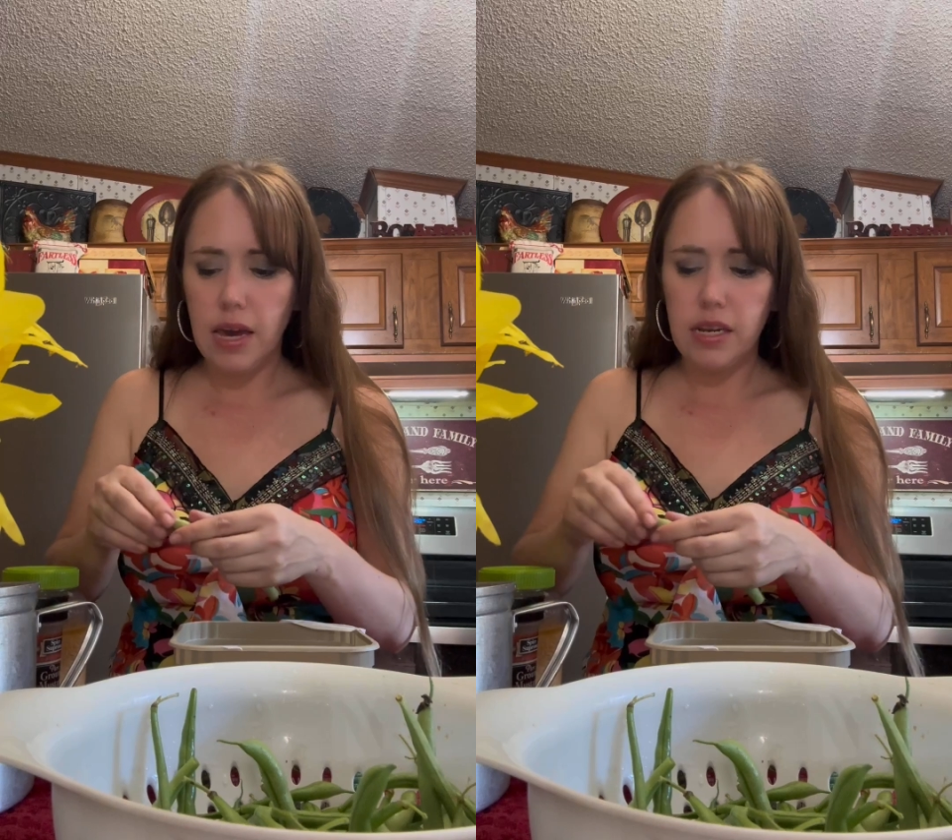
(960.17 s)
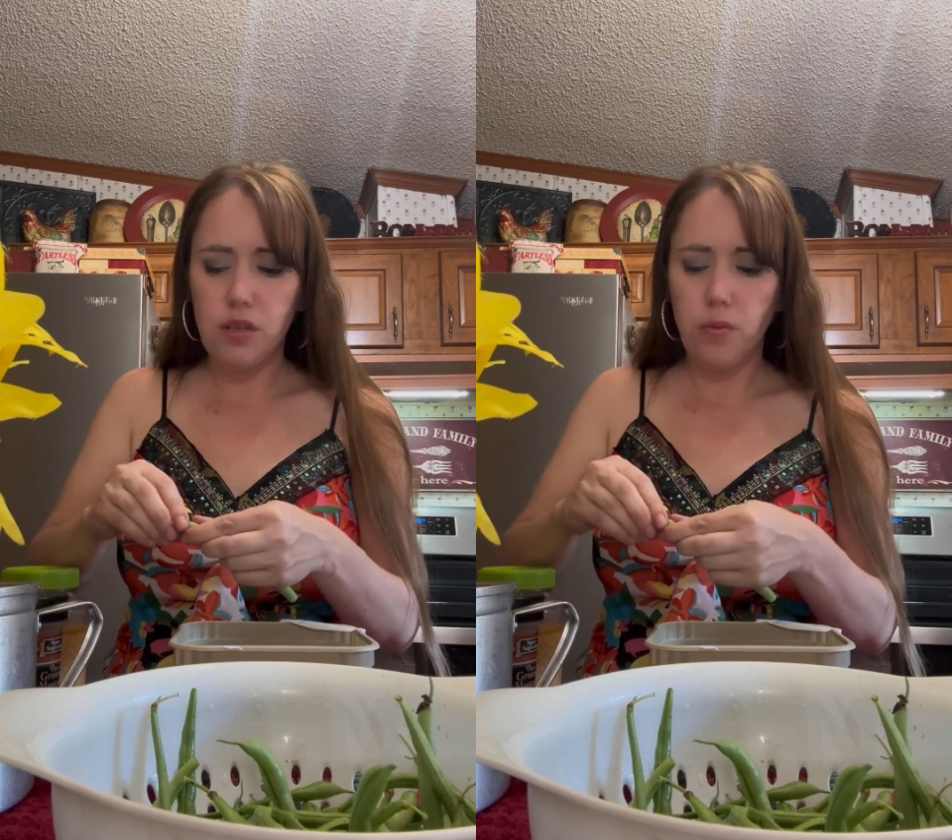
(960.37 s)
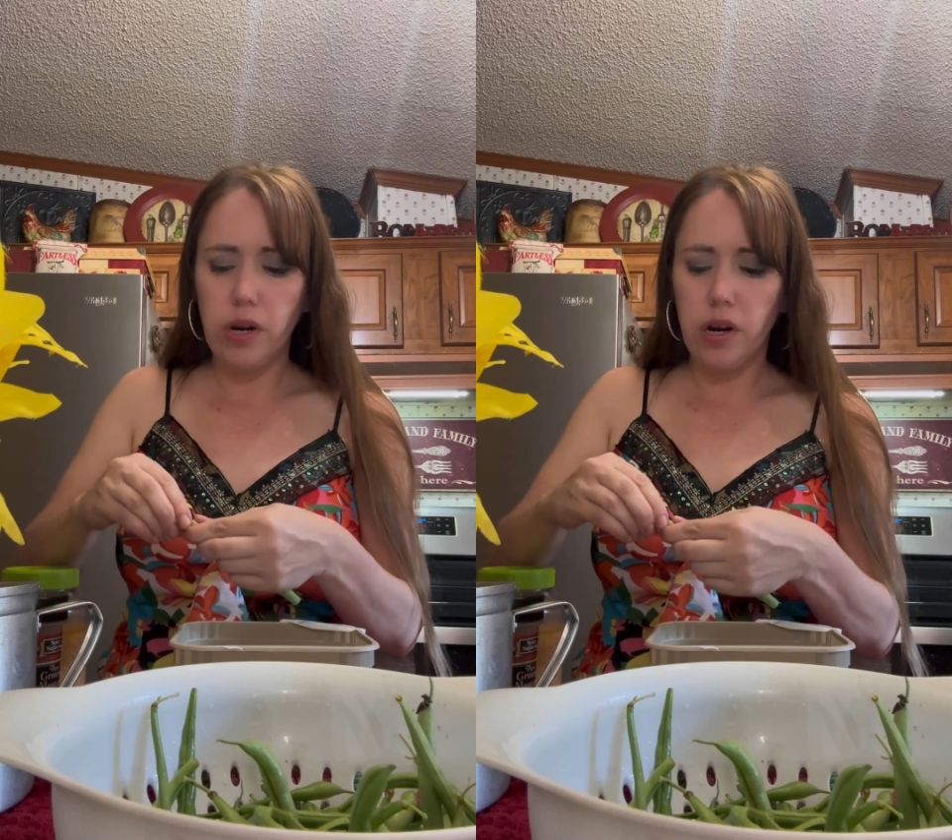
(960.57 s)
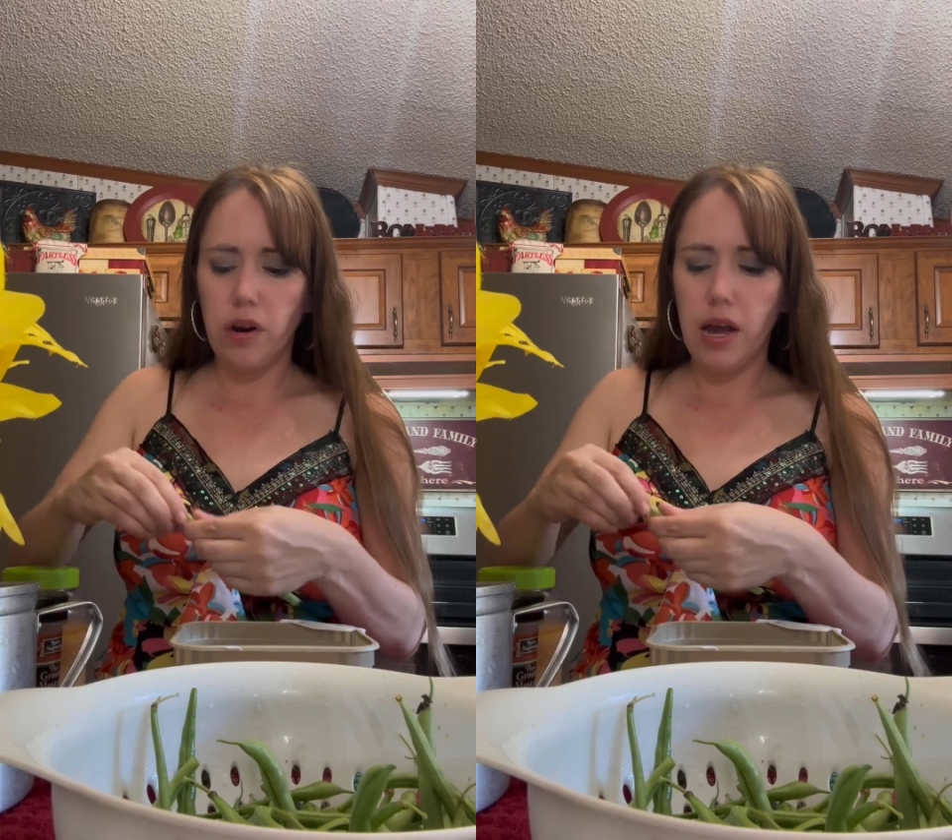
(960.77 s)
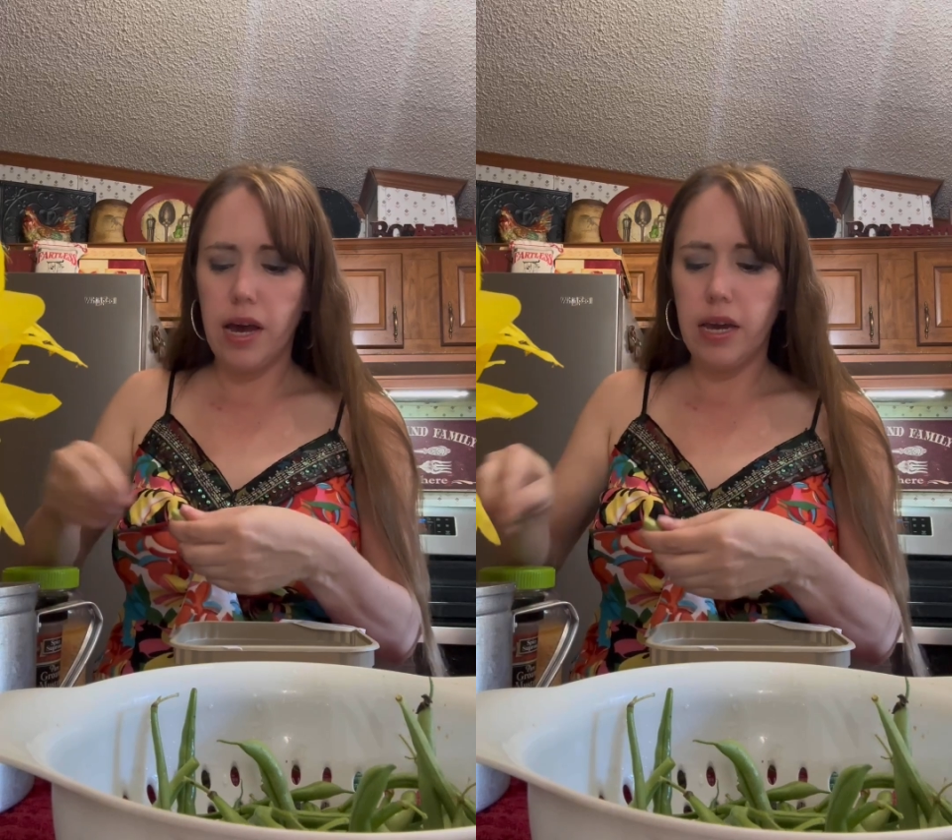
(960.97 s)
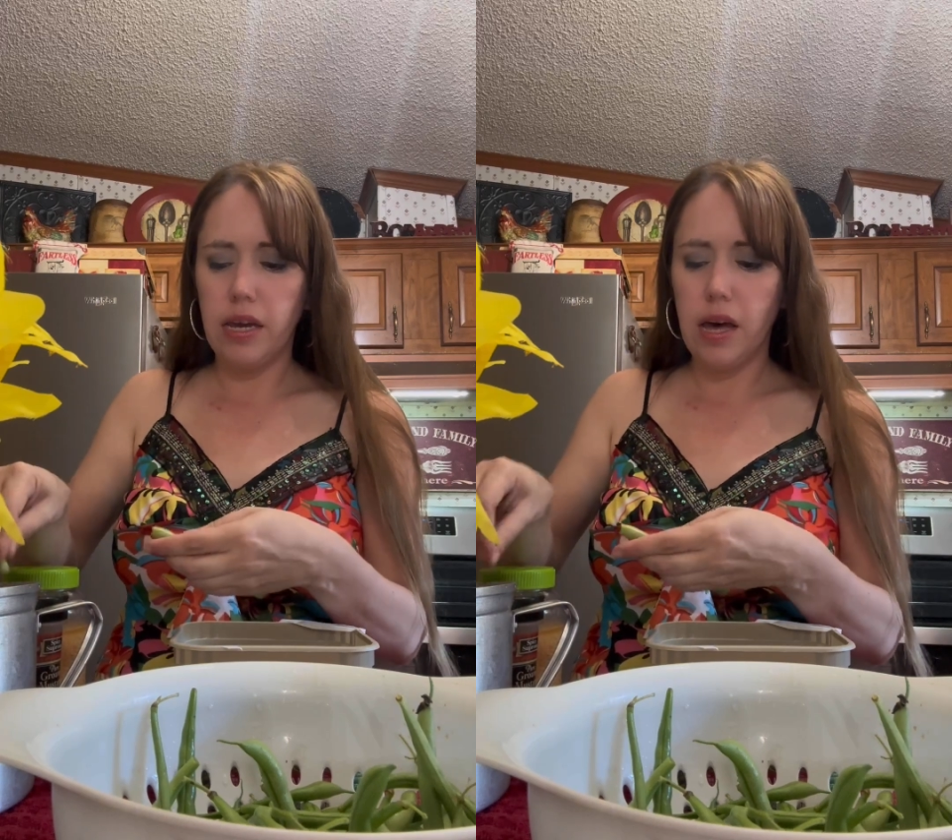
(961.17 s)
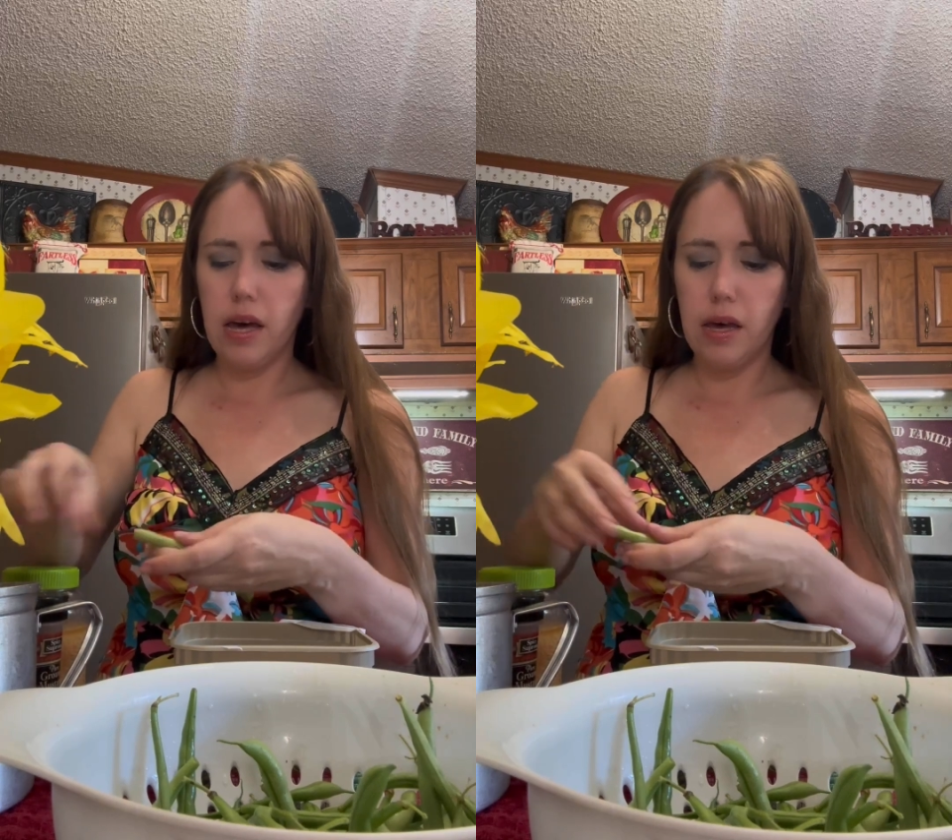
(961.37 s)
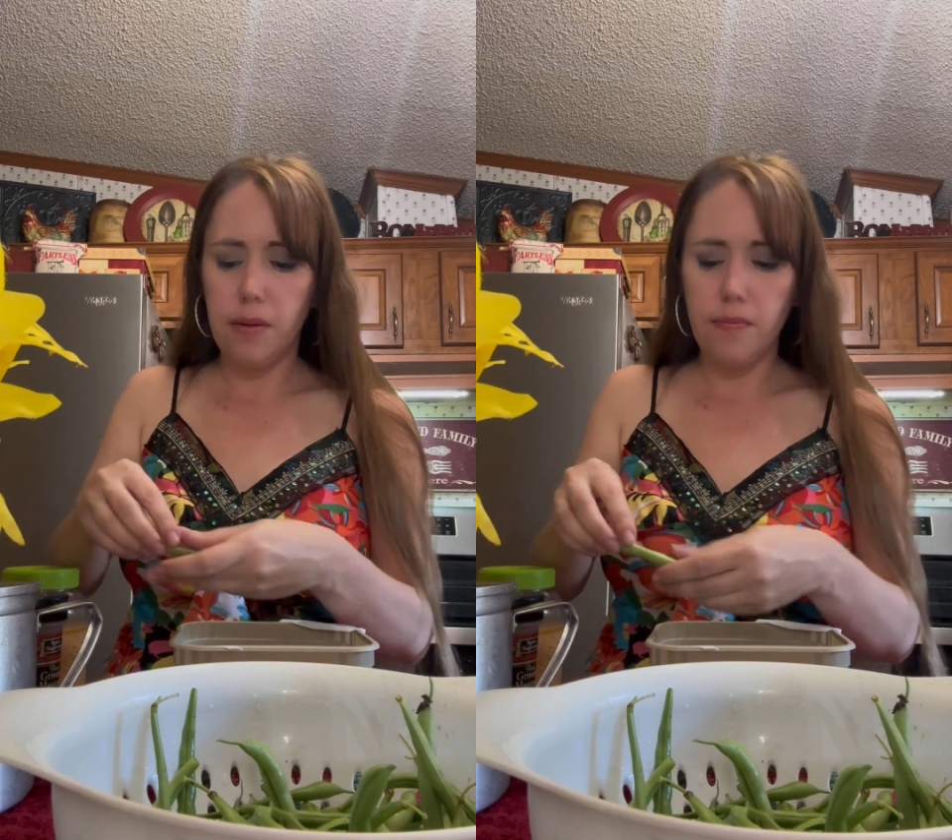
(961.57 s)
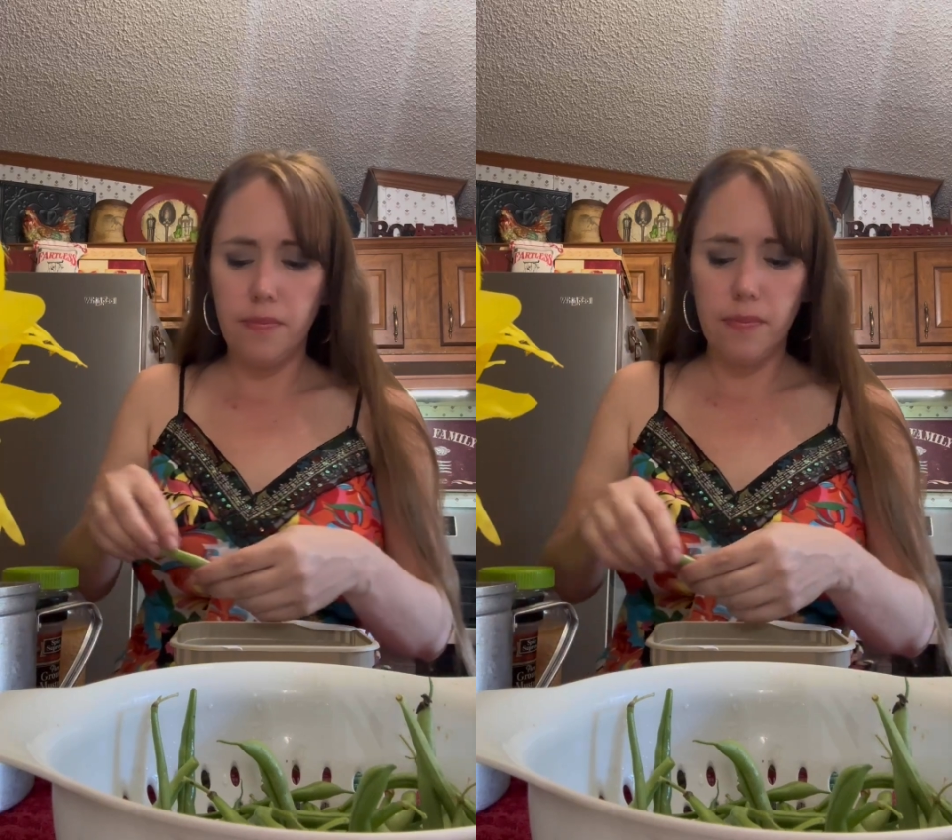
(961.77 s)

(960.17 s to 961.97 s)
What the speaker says: is where I